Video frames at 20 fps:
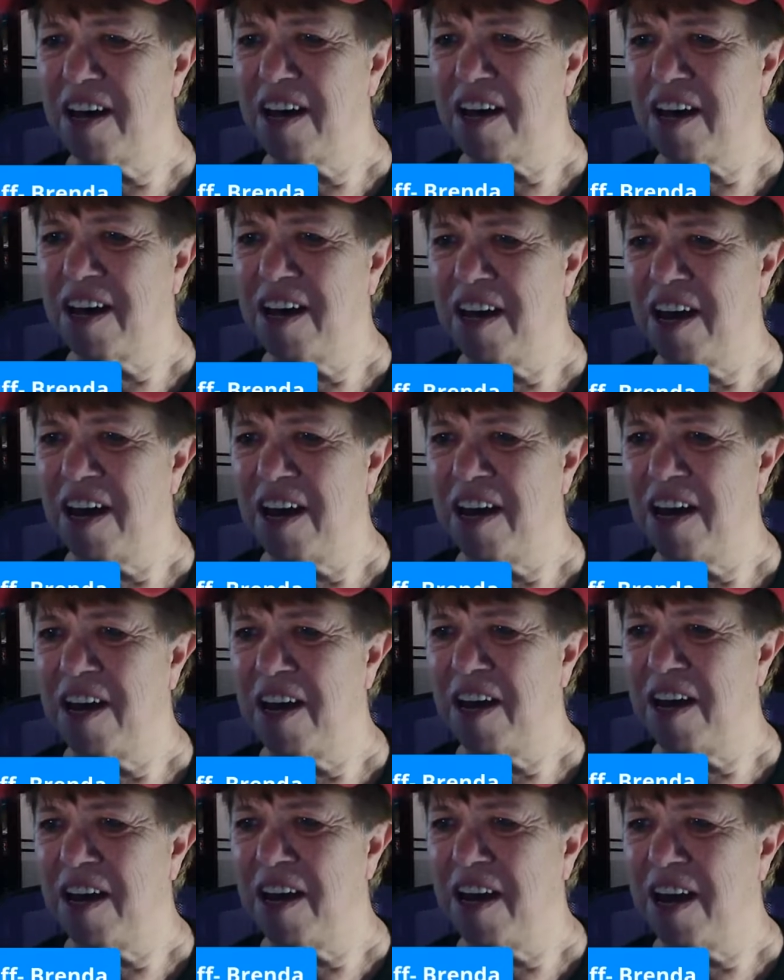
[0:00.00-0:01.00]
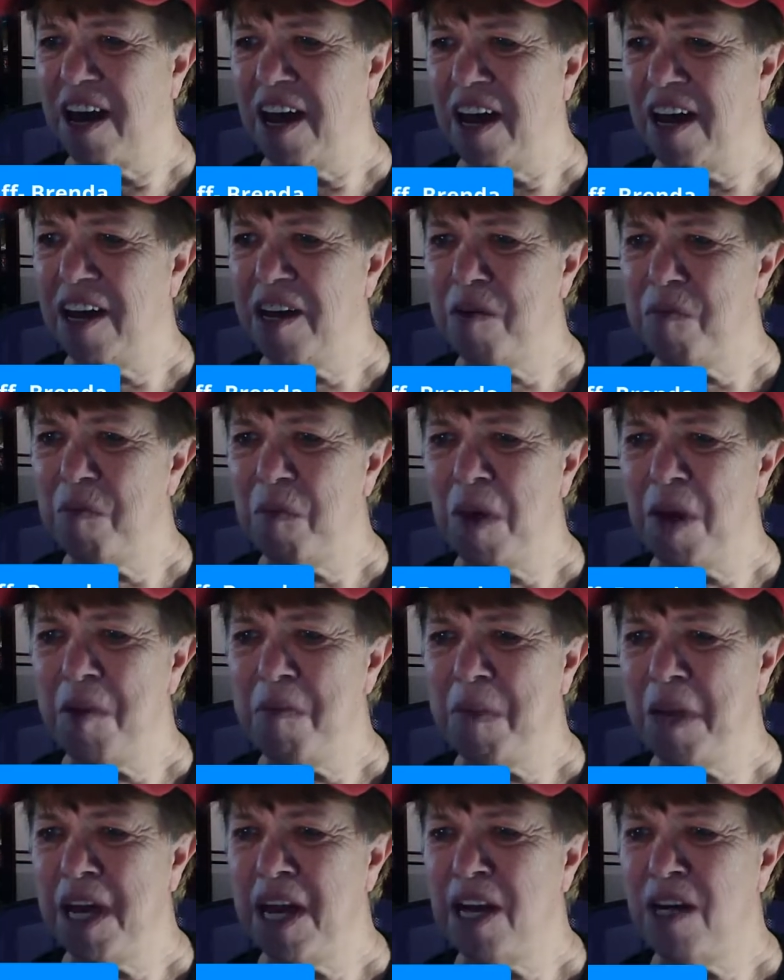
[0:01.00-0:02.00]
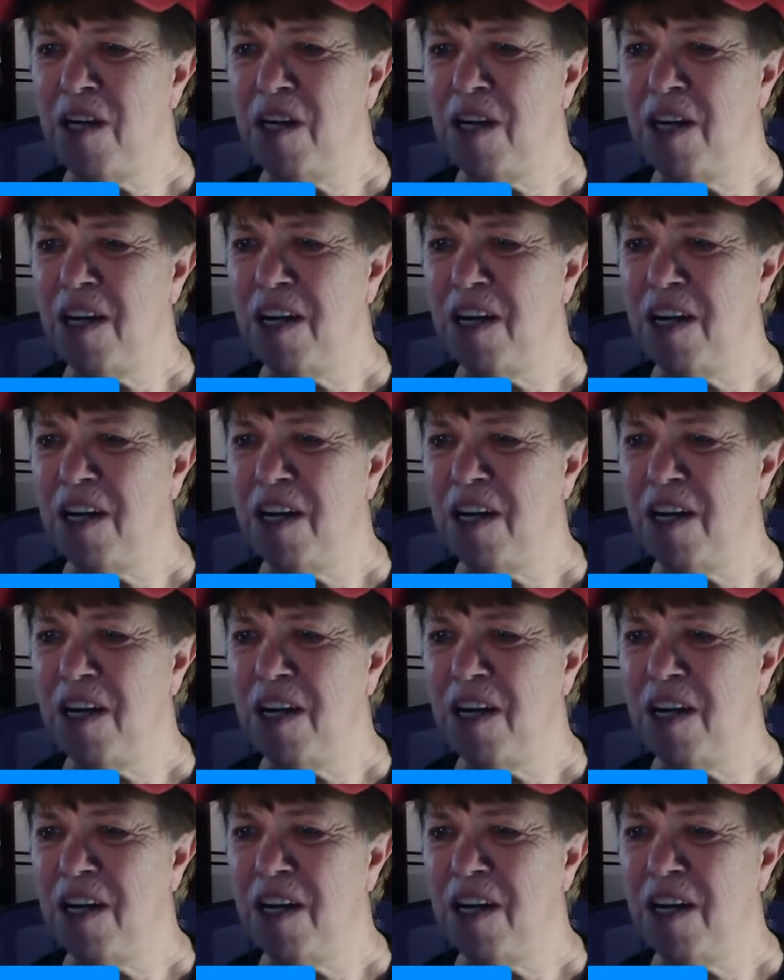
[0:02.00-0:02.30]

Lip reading: Can I edit my banner?